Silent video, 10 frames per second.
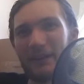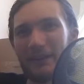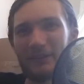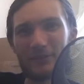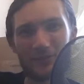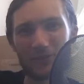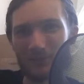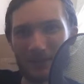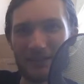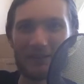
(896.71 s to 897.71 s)
there's so
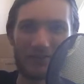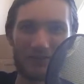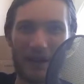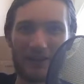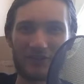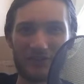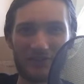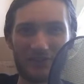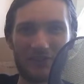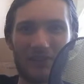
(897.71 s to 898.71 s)
many distractions.